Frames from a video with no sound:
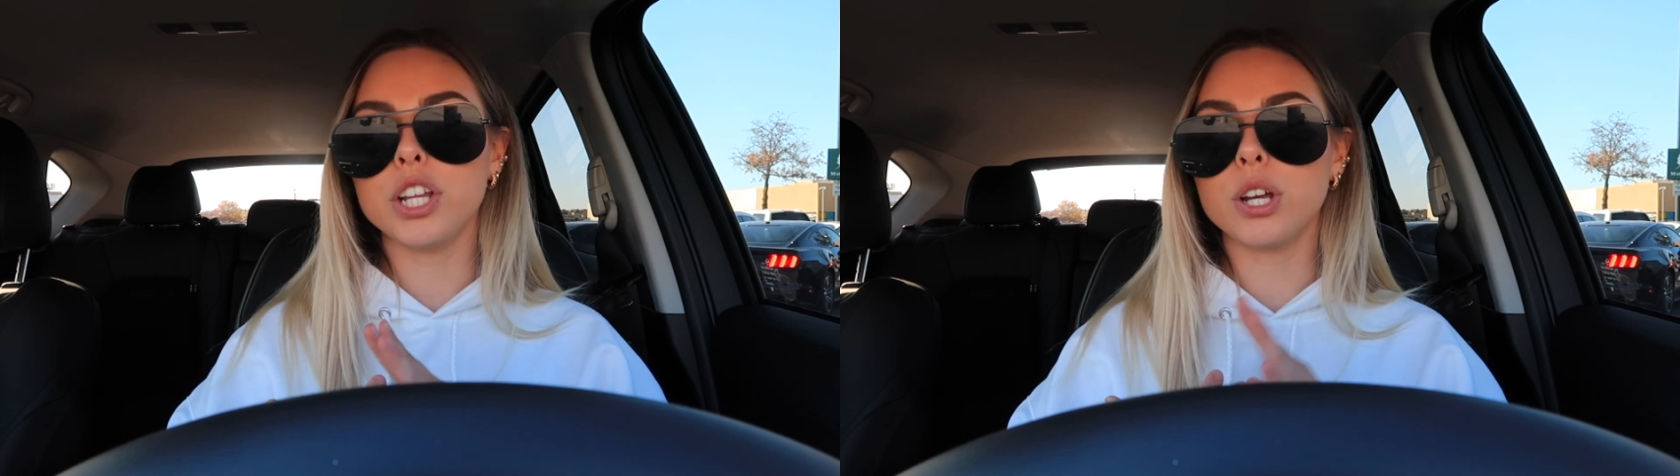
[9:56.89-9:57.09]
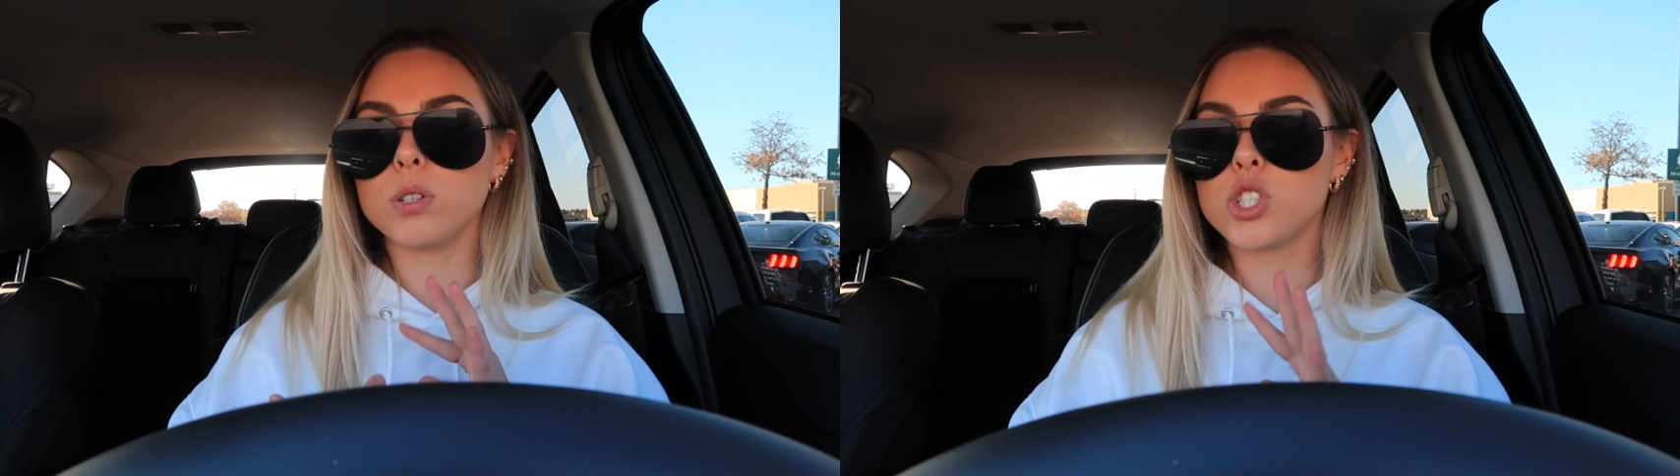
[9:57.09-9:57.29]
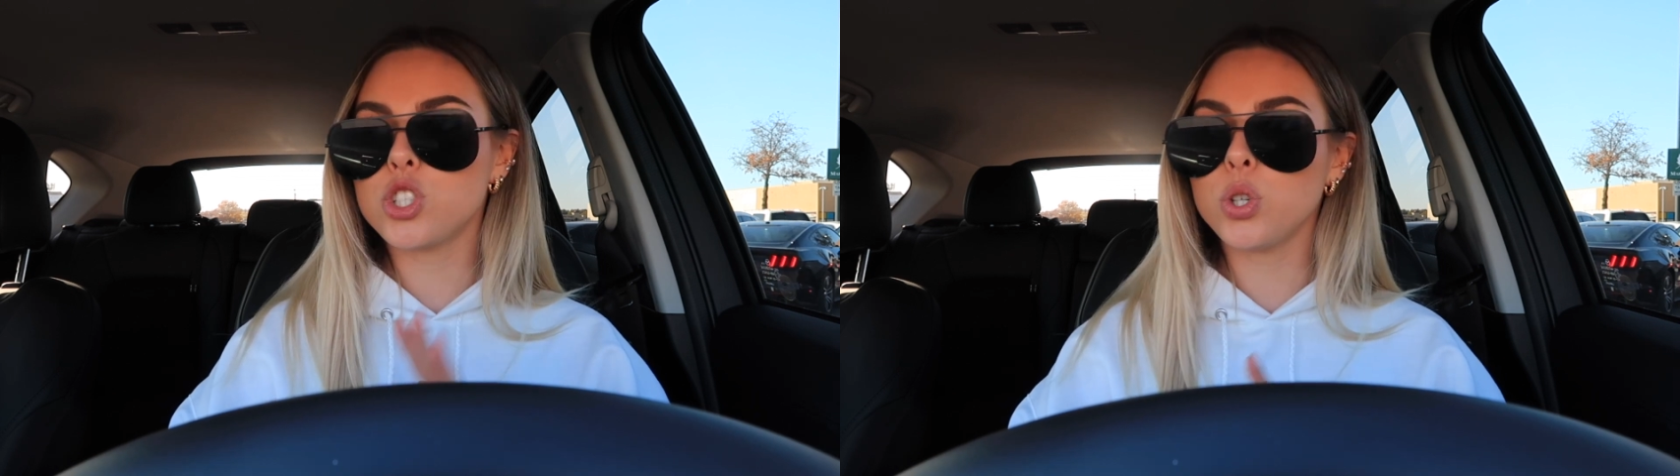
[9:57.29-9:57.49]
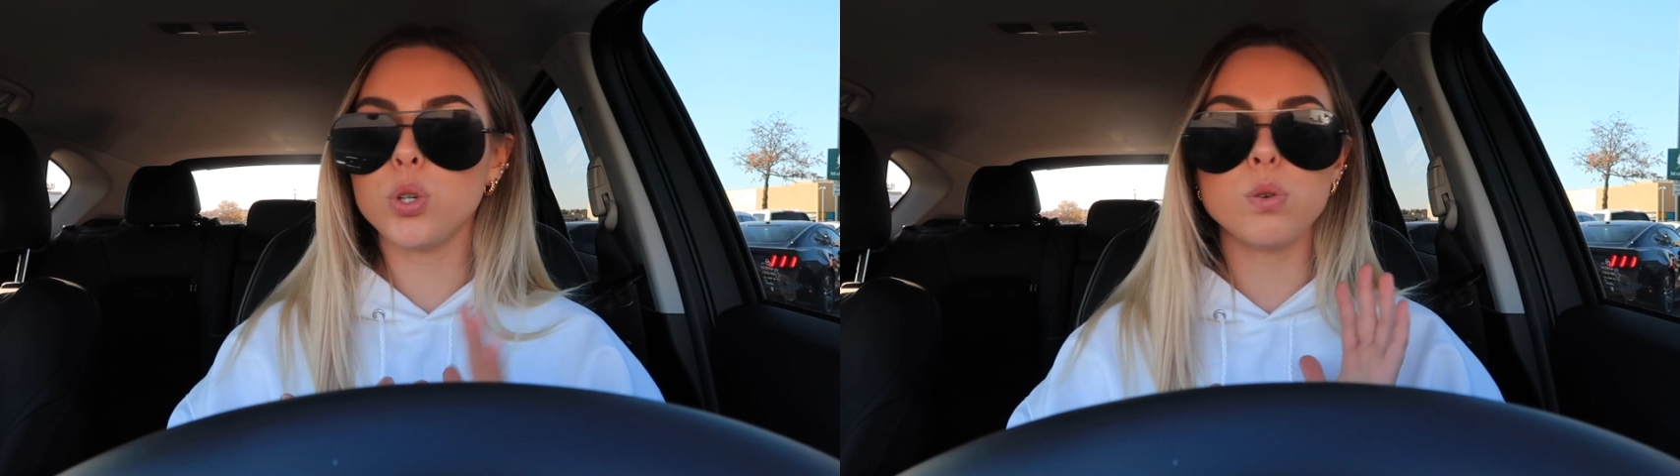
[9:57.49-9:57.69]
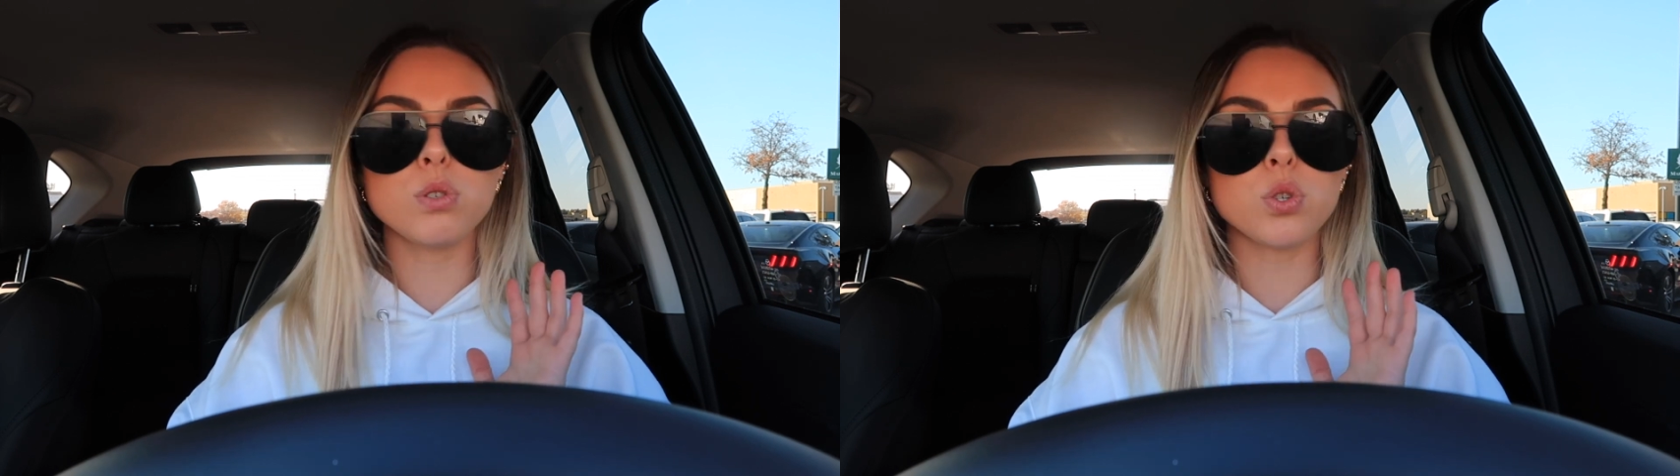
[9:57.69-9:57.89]
you know,
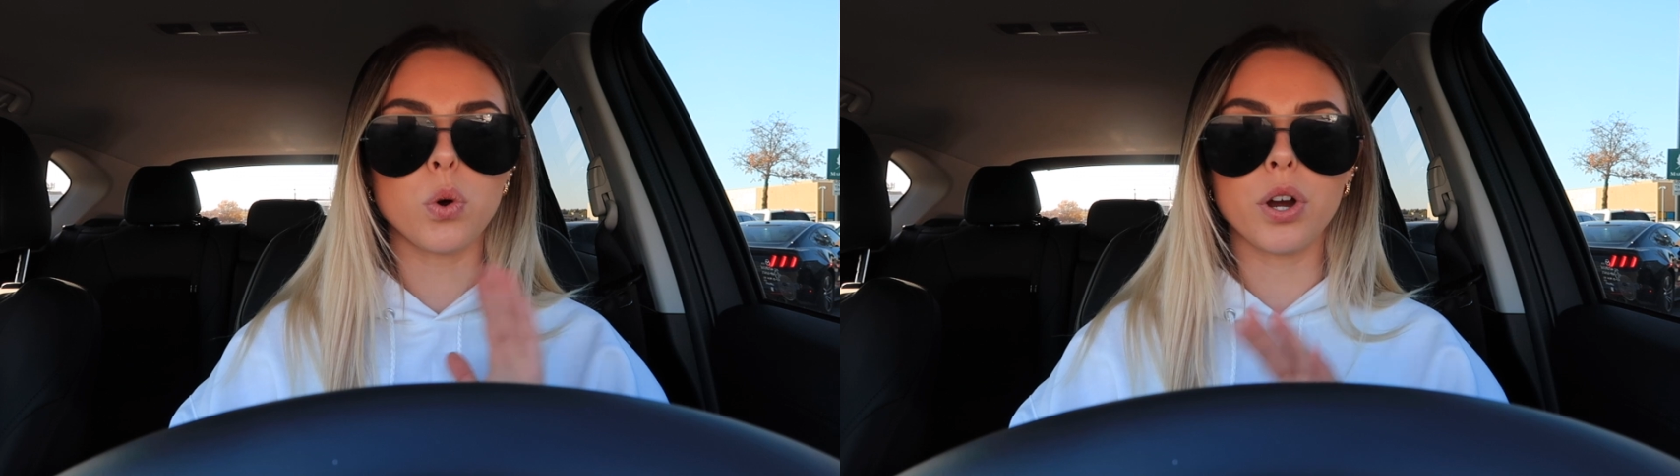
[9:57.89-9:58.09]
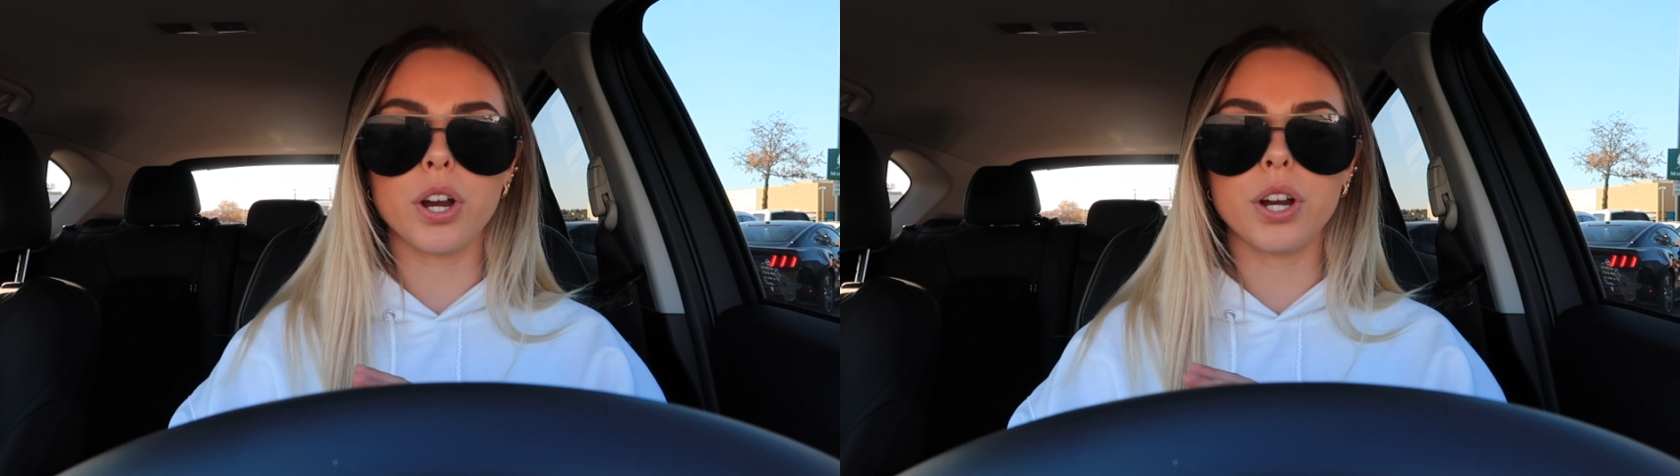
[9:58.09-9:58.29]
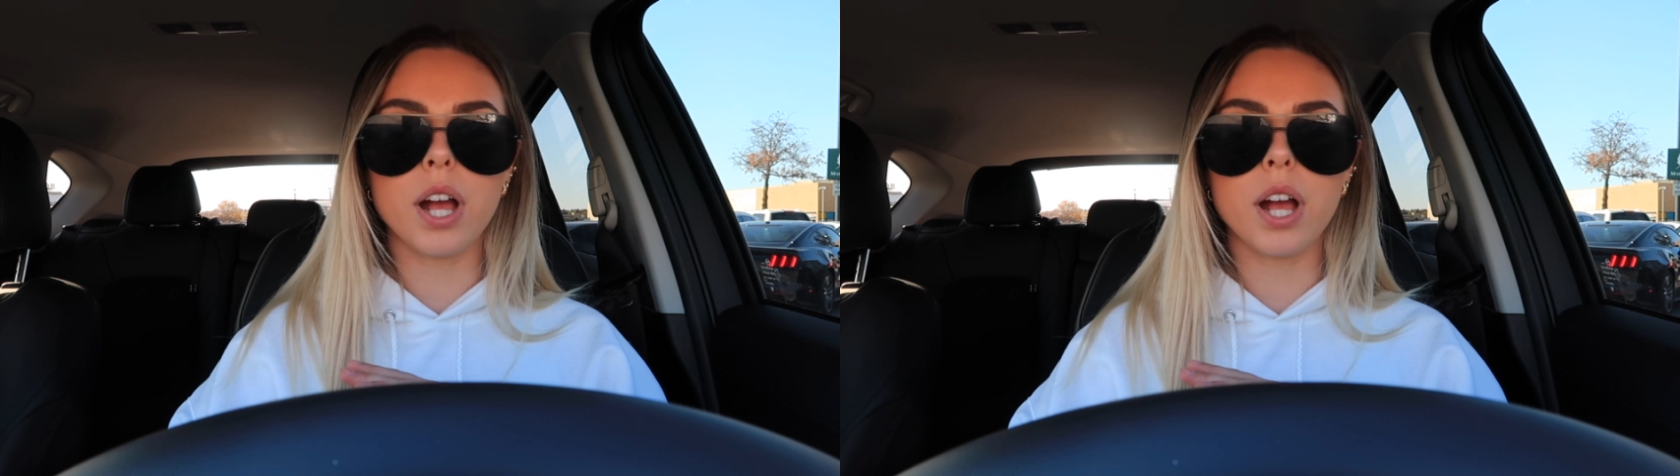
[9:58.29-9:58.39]
shoes or